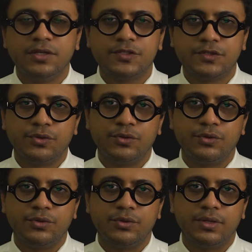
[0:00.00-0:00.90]

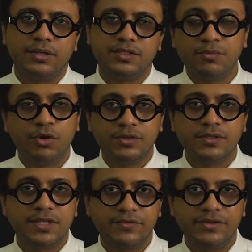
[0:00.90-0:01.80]
So some
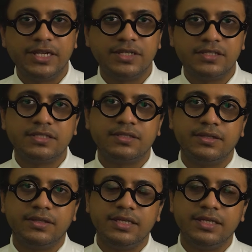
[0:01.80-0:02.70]
authors have raised
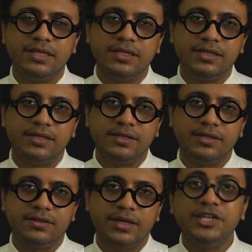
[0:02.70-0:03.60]

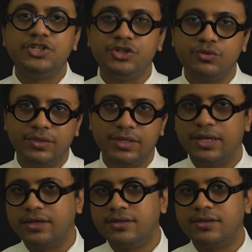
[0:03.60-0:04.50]
the issue
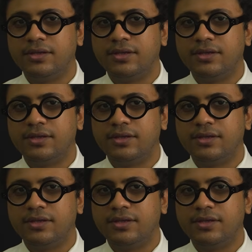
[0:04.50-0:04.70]
that,